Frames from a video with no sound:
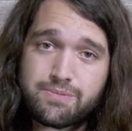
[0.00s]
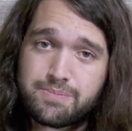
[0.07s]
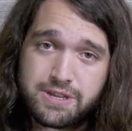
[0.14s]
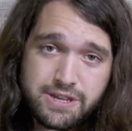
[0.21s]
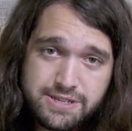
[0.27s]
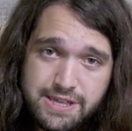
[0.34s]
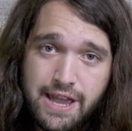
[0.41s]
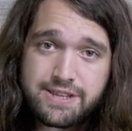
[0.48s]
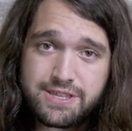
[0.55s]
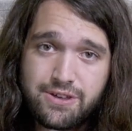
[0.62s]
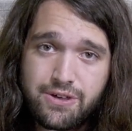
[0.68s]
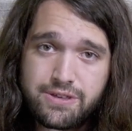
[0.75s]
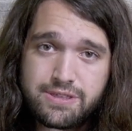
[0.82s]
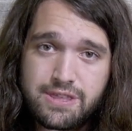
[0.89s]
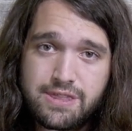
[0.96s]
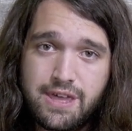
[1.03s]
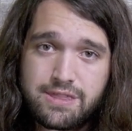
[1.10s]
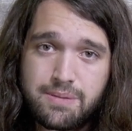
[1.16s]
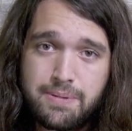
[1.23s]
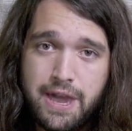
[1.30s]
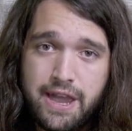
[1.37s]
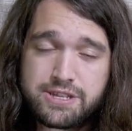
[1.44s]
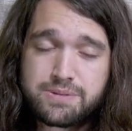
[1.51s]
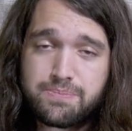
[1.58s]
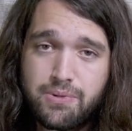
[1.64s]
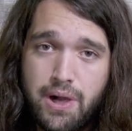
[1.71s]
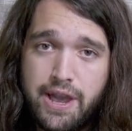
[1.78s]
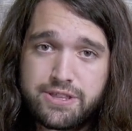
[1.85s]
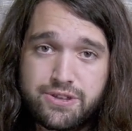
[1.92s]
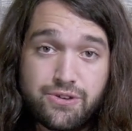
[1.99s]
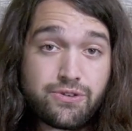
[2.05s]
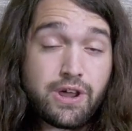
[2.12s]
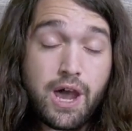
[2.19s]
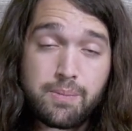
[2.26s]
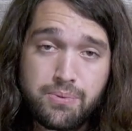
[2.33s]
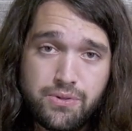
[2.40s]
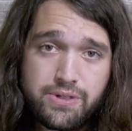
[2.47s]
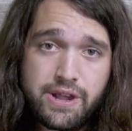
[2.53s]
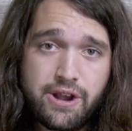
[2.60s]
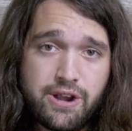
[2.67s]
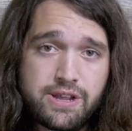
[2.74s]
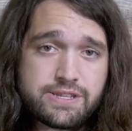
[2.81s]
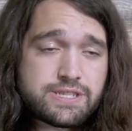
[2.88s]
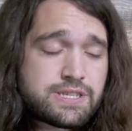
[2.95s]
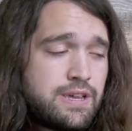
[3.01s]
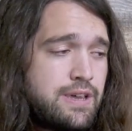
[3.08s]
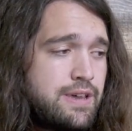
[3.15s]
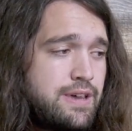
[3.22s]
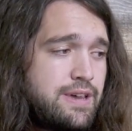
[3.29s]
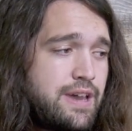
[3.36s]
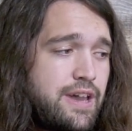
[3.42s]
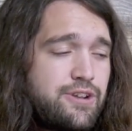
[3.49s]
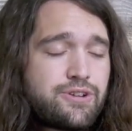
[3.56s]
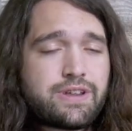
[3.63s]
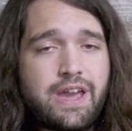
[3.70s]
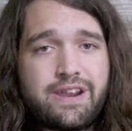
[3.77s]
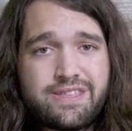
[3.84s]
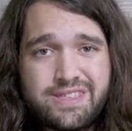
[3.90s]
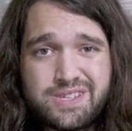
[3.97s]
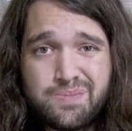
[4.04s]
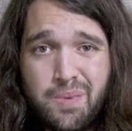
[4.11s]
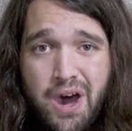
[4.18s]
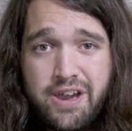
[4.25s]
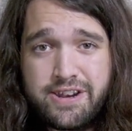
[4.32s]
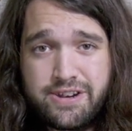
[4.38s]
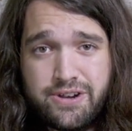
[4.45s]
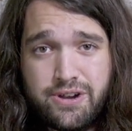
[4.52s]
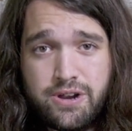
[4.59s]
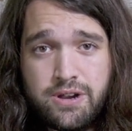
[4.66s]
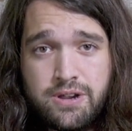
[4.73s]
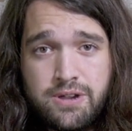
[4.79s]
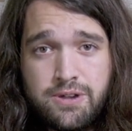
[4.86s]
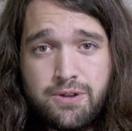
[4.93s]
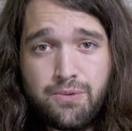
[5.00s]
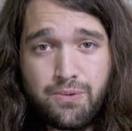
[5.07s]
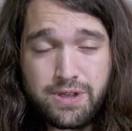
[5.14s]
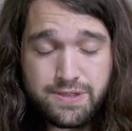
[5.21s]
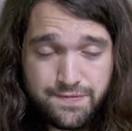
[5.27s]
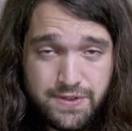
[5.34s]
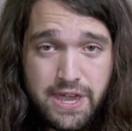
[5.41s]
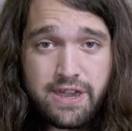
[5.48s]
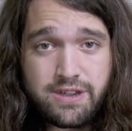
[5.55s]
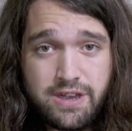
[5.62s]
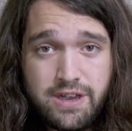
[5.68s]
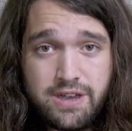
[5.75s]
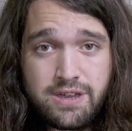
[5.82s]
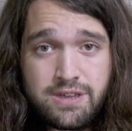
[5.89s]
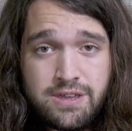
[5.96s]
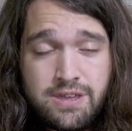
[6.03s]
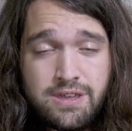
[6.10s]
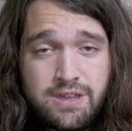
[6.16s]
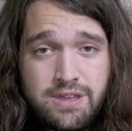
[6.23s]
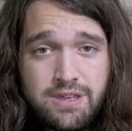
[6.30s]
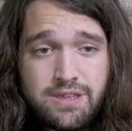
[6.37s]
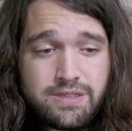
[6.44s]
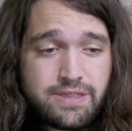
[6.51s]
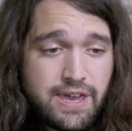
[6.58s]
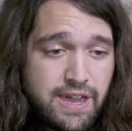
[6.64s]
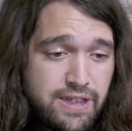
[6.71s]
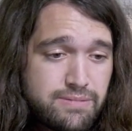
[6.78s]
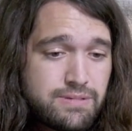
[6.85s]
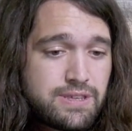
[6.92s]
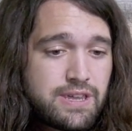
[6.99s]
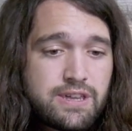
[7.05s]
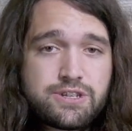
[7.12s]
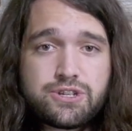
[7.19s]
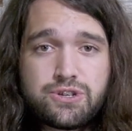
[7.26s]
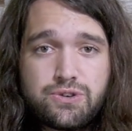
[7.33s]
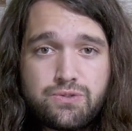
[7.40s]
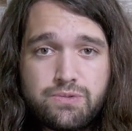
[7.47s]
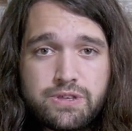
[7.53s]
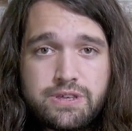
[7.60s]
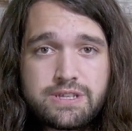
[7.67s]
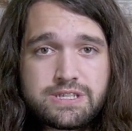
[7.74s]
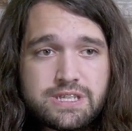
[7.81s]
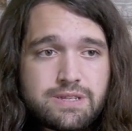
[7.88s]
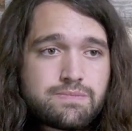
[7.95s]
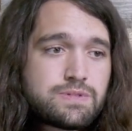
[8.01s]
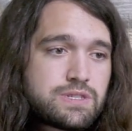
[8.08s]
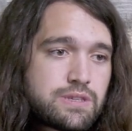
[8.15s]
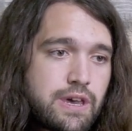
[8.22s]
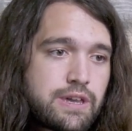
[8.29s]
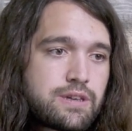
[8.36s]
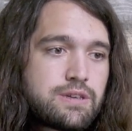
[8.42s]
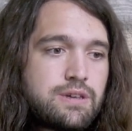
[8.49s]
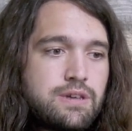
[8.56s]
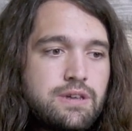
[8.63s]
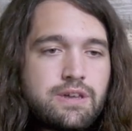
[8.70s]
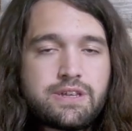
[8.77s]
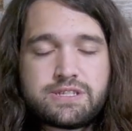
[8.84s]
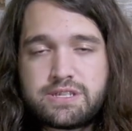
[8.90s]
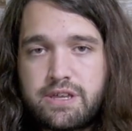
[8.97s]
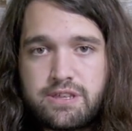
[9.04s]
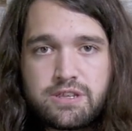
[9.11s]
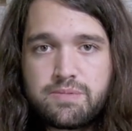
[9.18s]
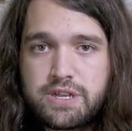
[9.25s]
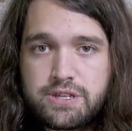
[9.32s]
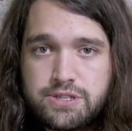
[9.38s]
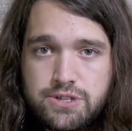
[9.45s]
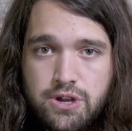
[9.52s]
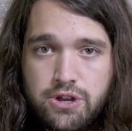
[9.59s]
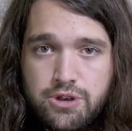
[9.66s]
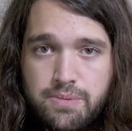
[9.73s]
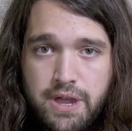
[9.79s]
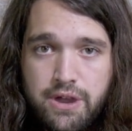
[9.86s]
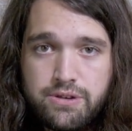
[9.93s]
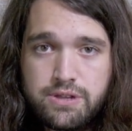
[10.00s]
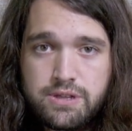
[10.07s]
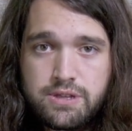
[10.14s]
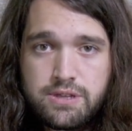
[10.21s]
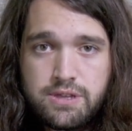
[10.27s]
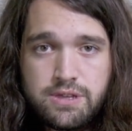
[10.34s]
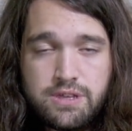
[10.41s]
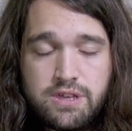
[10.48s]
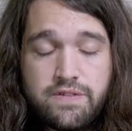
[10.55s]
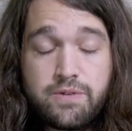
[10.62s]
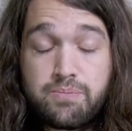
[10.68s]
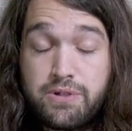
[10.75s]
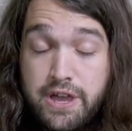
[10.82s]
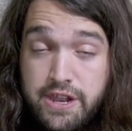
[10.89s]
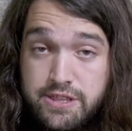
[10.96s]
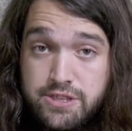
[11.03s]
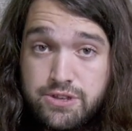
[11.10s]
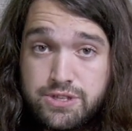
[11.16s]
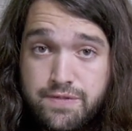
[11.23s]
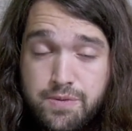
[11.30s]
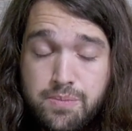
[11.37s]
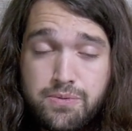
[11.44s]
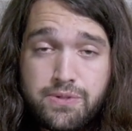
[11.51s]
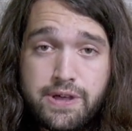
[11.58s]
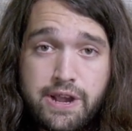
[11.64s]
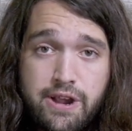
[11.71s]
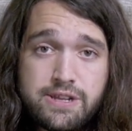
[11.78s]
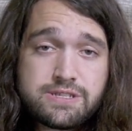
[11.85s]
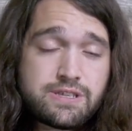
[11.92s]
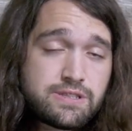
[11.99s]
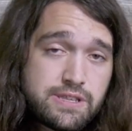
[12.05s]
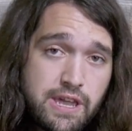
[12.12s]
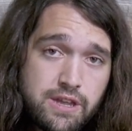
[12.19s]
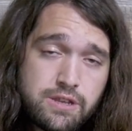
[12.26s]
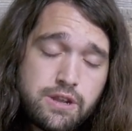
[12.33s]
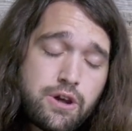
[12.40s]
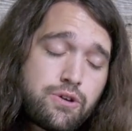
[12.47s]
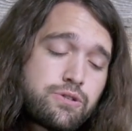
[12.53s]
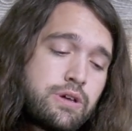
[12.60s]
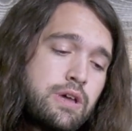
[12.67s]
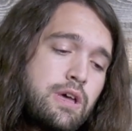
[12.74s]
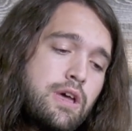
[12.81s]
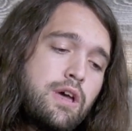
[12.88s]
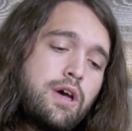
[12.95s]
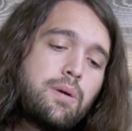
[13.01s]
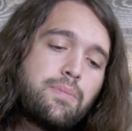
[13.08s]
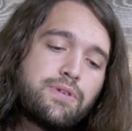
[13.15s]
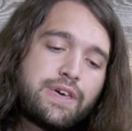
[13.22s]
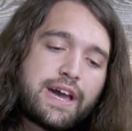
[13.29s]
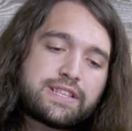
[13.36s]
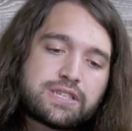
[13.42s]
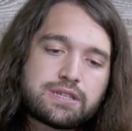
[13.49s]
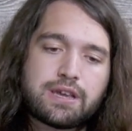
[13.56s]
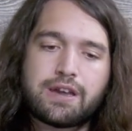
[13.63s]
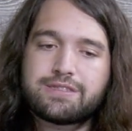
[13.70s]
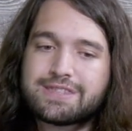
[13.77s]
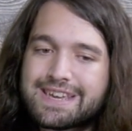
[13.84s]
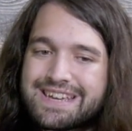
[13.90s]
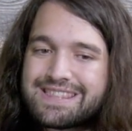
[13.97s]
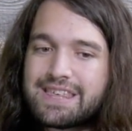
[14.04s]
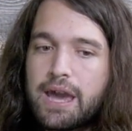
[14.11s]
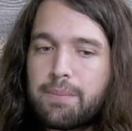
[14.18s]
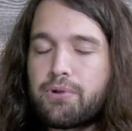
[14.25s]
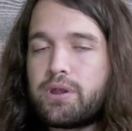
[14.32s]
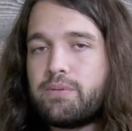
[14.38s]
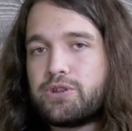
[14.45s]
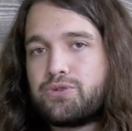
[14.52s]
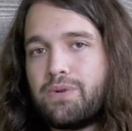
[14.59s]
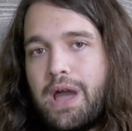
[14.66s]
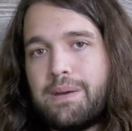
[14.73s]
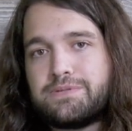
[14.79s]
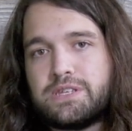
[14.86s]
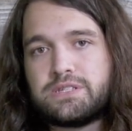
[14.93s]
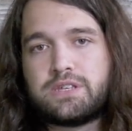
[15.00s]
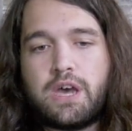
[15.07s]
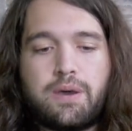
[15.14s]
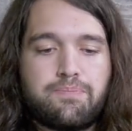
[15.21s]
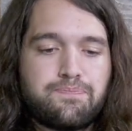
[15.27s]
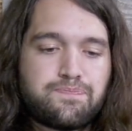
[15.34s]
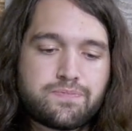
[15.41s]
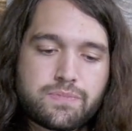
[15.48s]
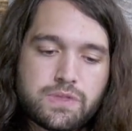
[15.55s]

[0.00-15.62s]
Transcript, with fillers: because that's the only thing that the packs apply to, not Polaris, and you're getting this monitor with Vega, then the issue really seems like it's nothing to be concerned about. If you're planning to use it for Polaris, then take note. But I think that pretty much wraps us up.